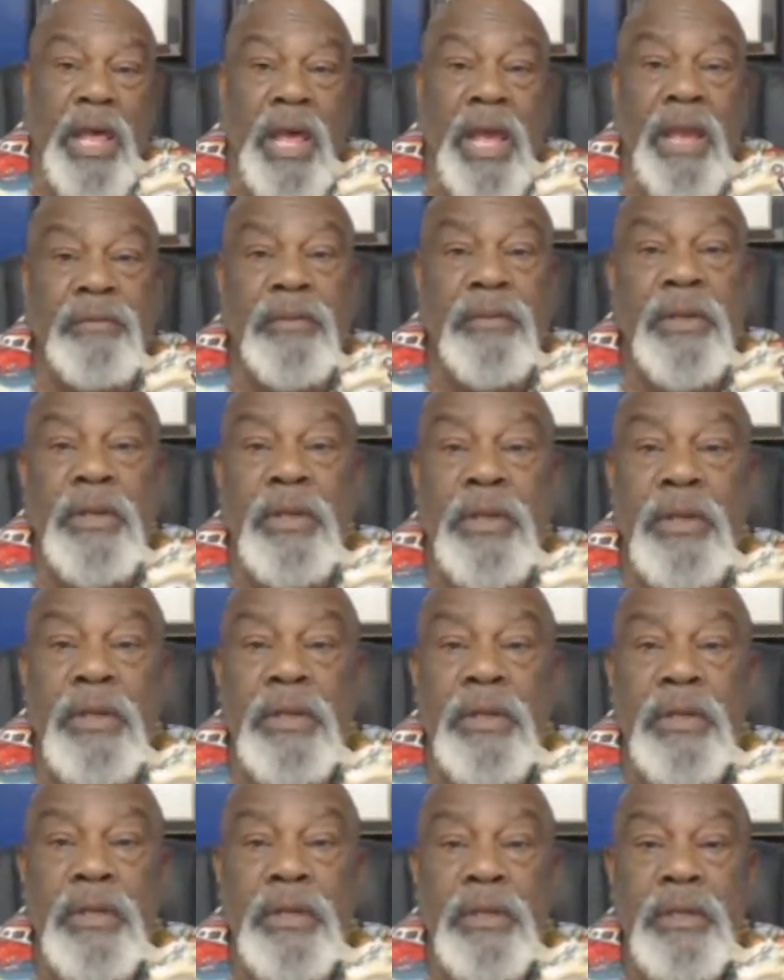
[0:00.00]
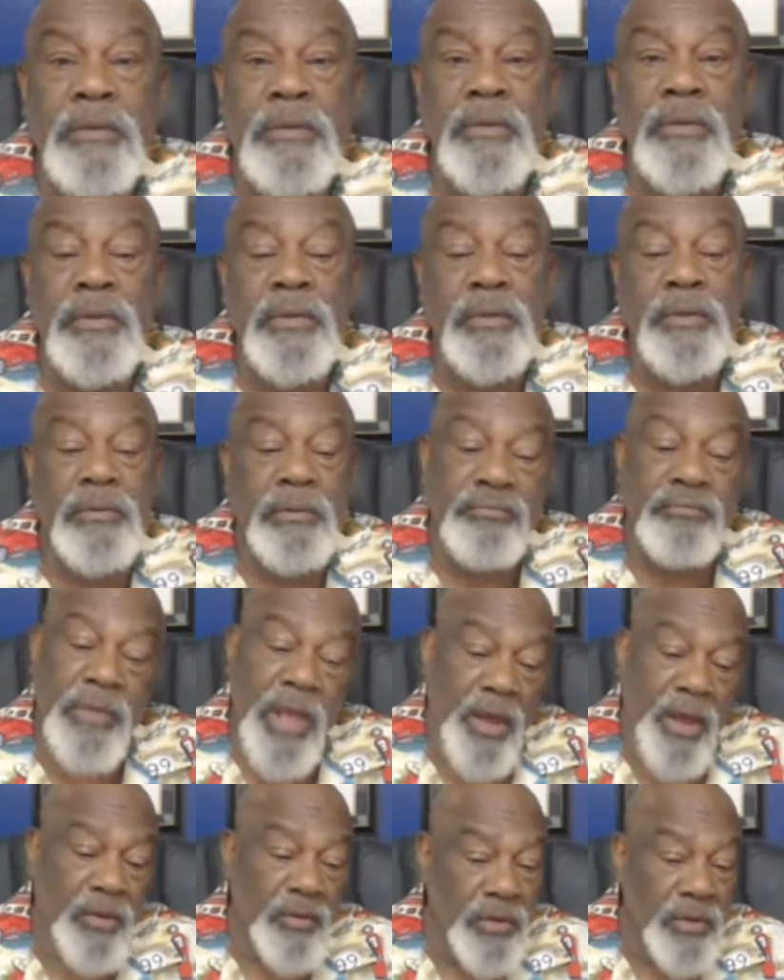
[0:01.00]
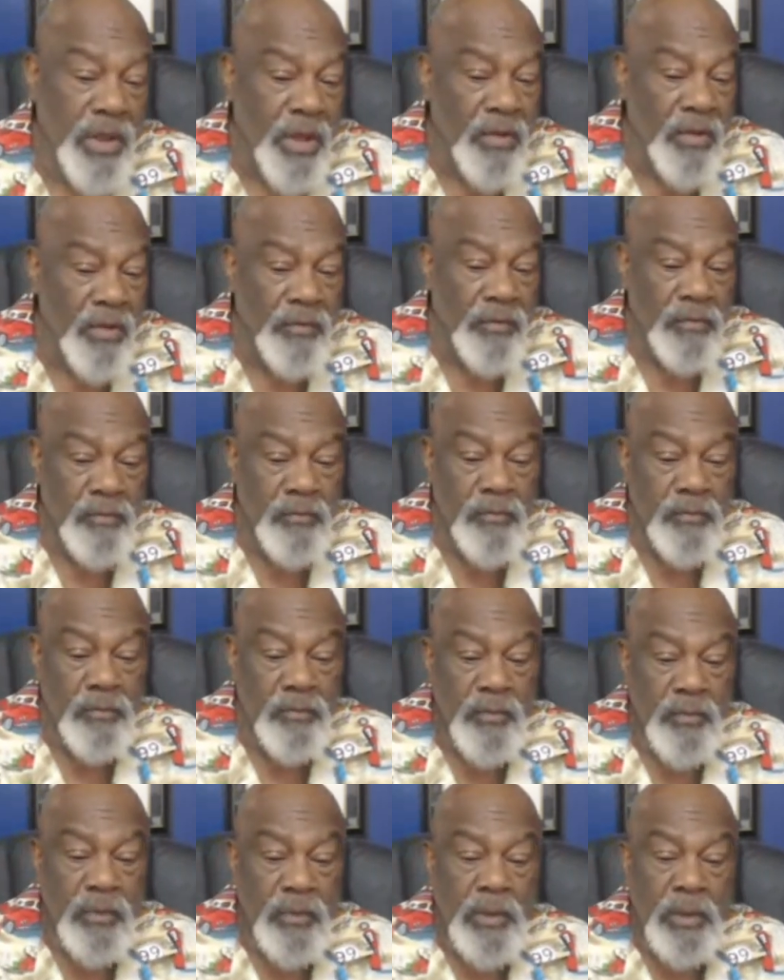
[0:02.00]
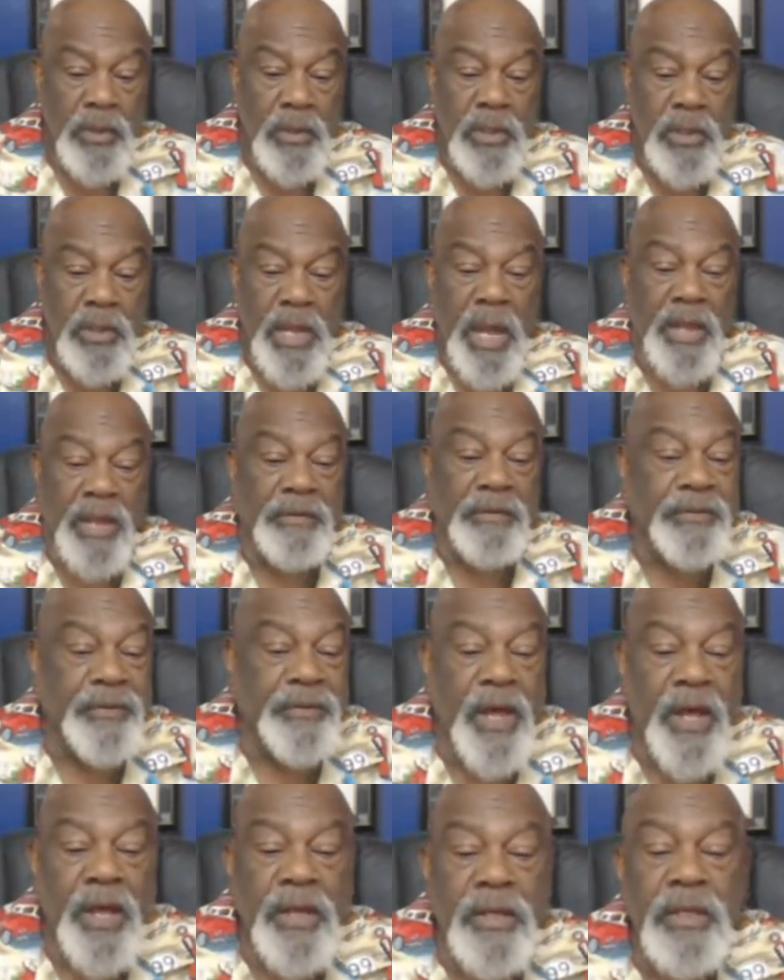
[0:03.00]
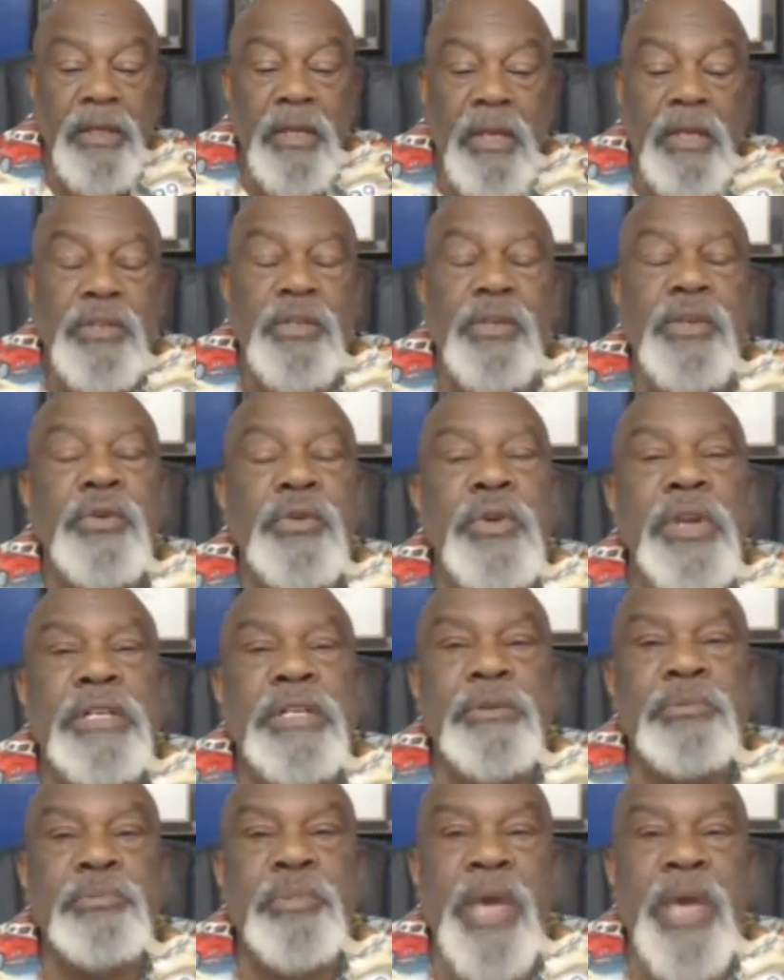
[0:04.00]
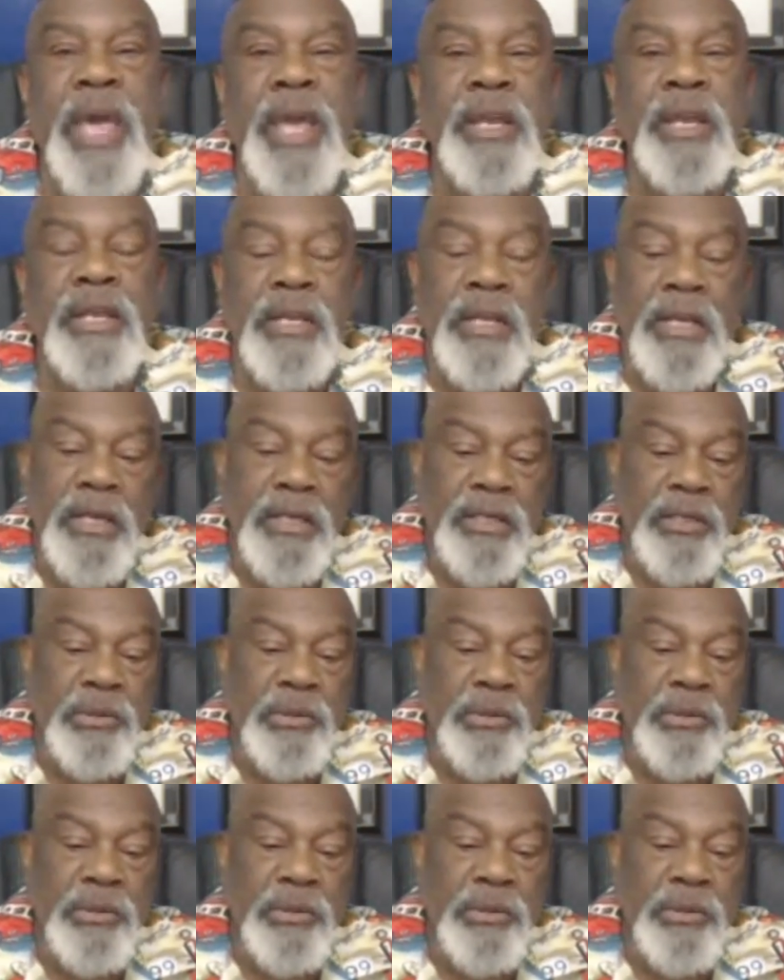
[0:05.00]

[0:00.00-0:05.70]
I don't know. How the fuck do you expect to be able to appear to a